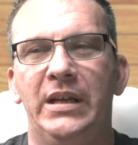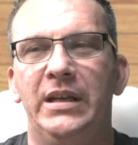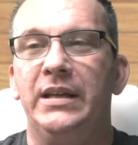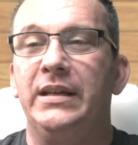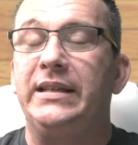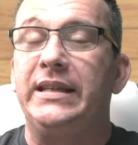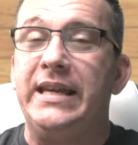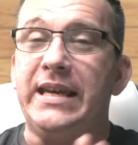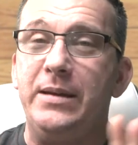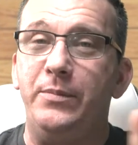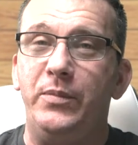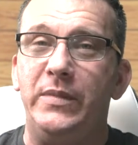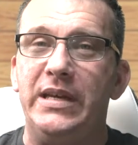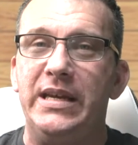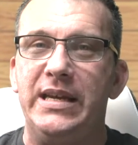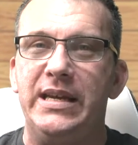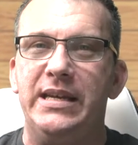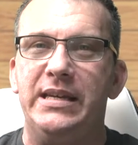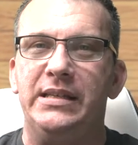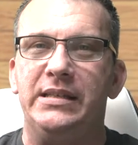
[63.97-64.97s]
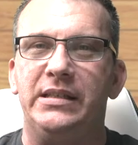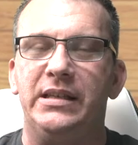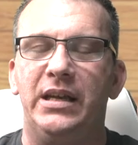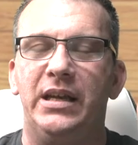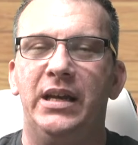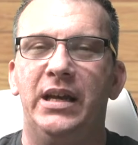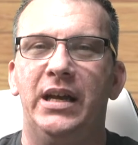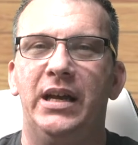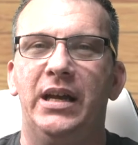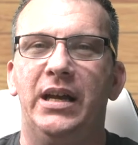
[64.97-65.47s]
keep these
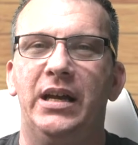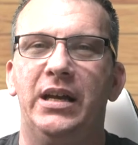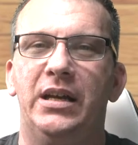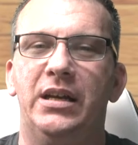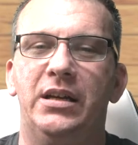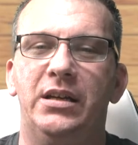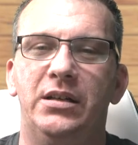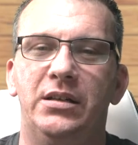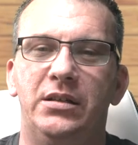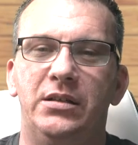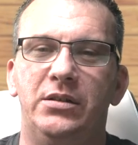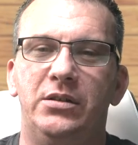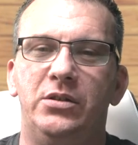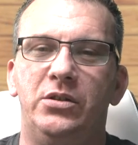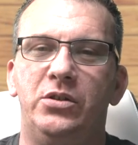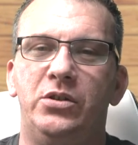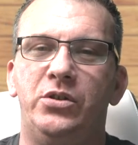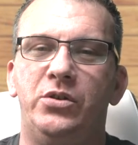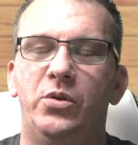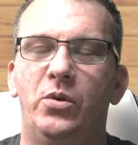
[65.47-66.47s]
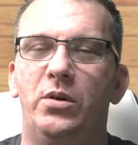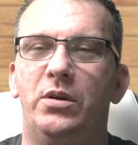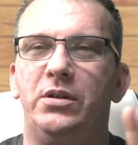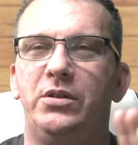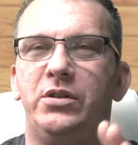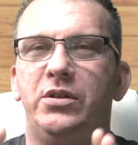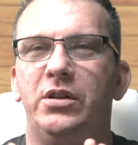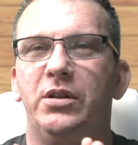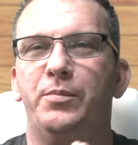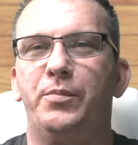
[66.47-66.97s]
short,
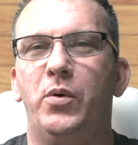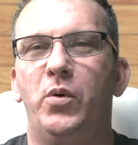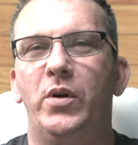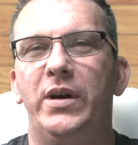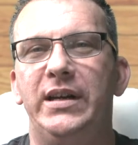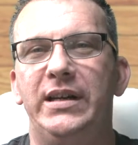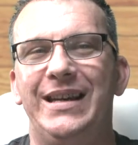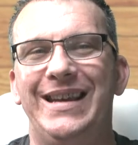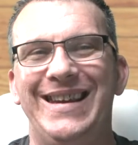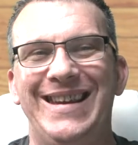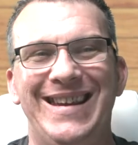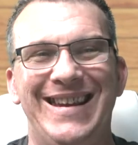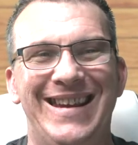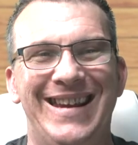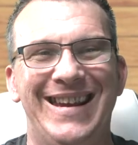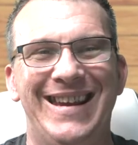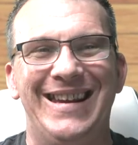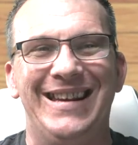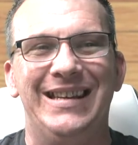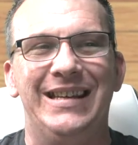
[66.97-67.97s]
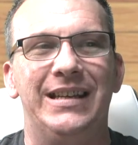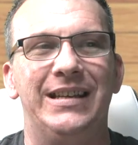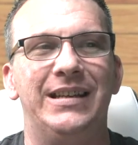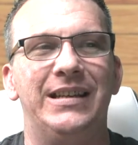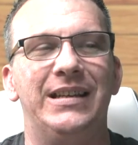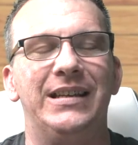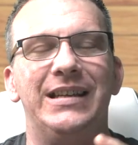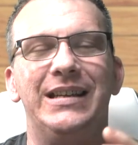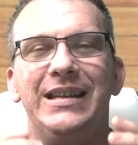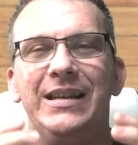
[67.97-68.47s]
to the point, and
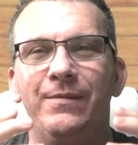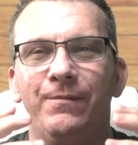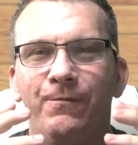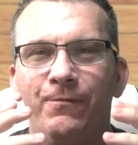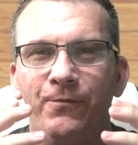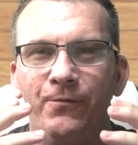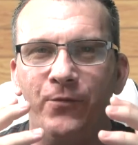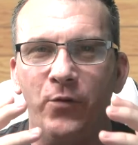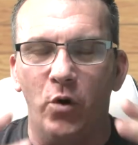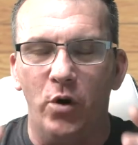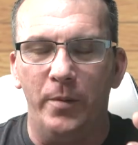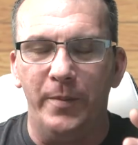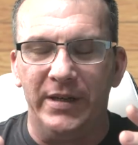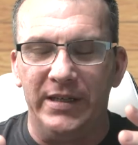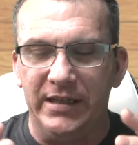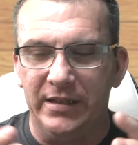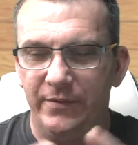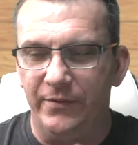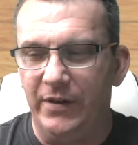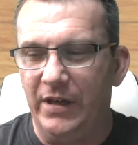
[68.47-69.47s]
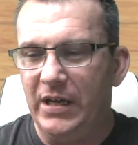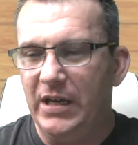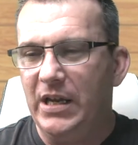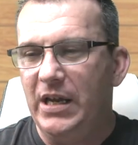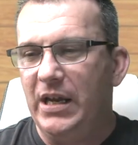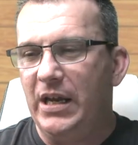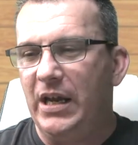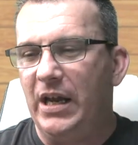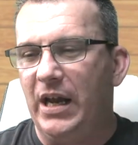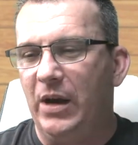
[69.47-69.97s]
informative.
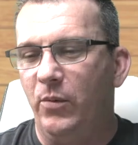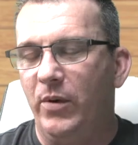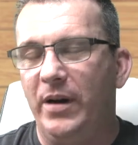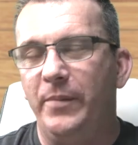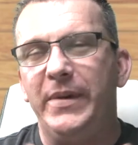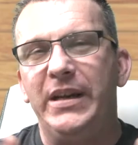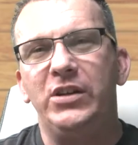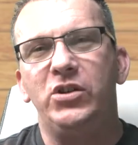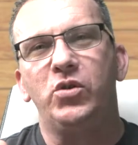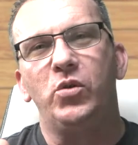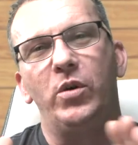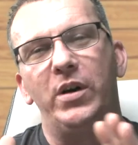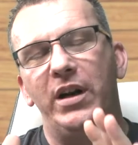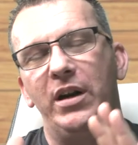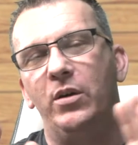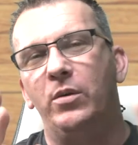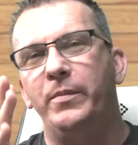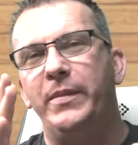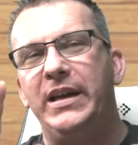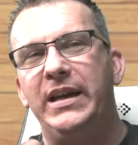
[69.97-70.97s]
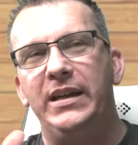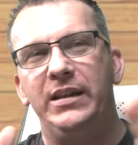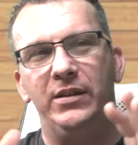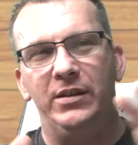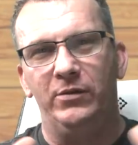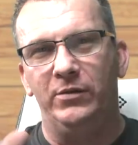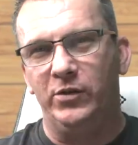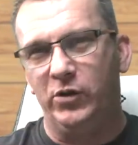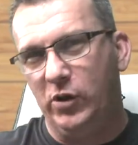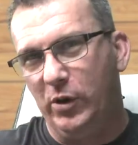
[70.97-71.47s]
When I mean short, I don't mean
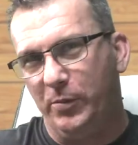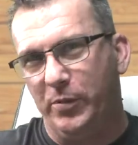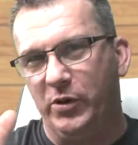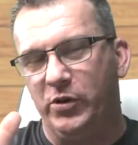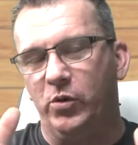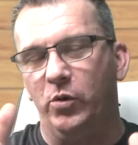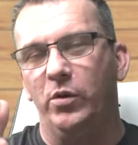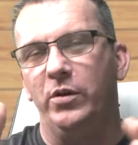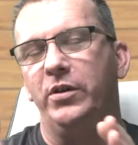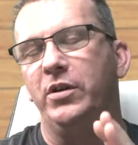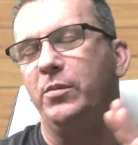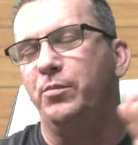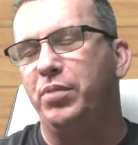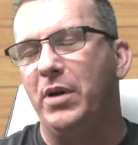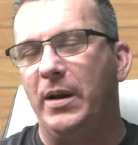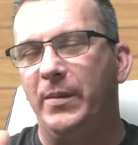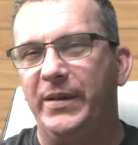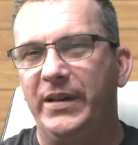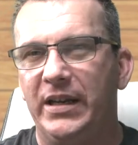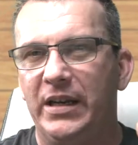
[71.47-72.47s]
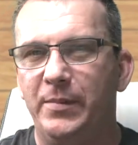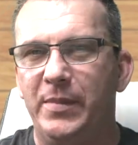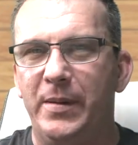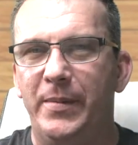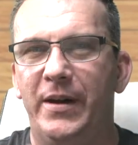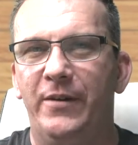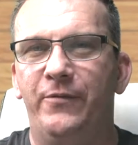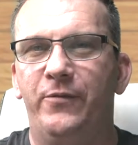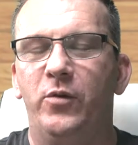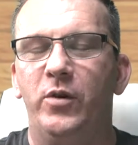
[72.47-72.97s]
super short. They're probably going to be
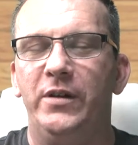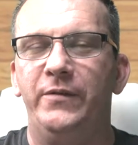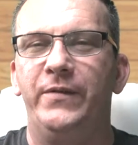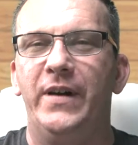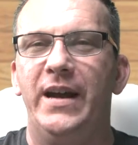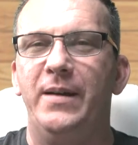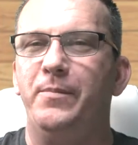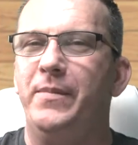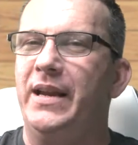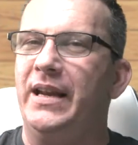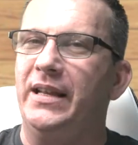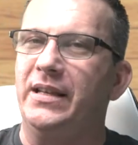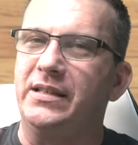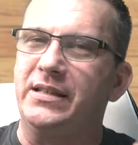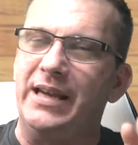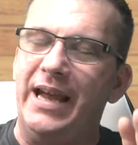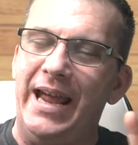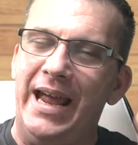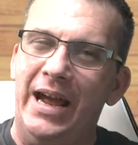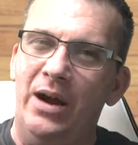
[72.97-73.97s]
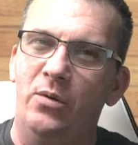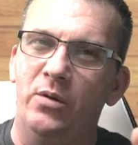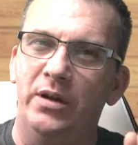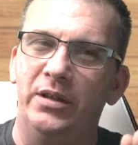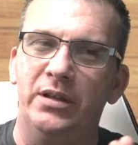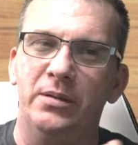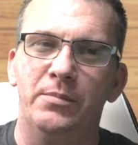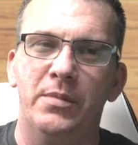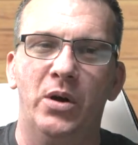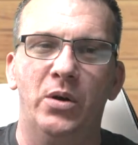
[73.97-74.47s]
about 45 minutes, hour at the
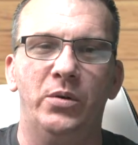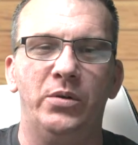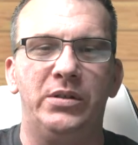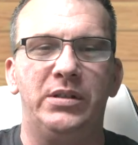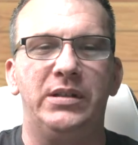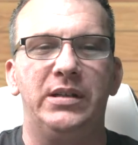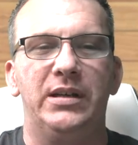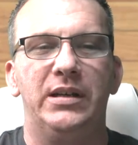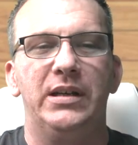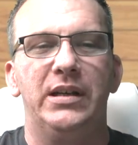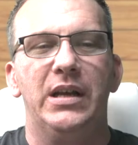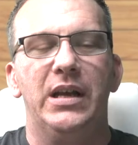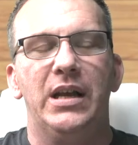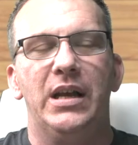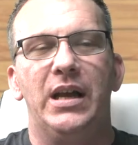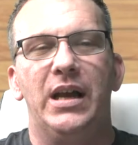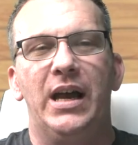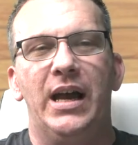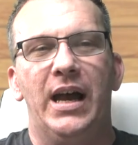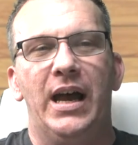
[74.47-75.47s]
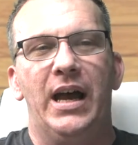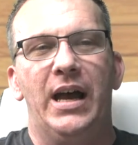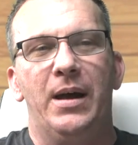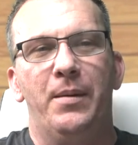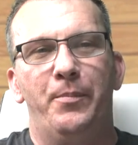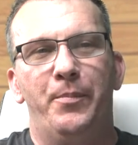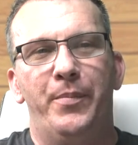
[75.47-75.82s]
most. We're